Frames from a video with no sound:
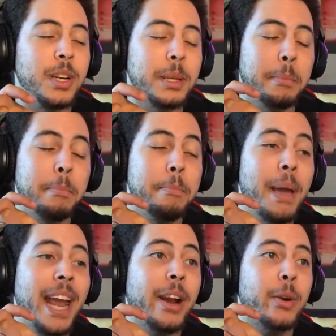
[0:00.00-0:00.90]
and he
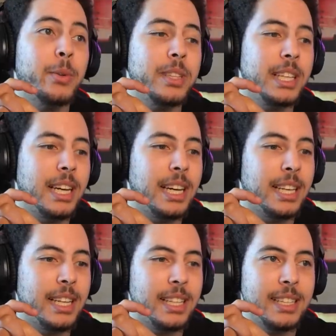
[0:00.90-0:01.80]
barely got
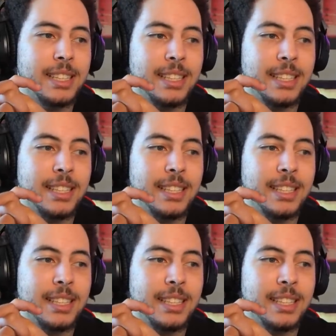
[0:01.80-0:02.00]
it.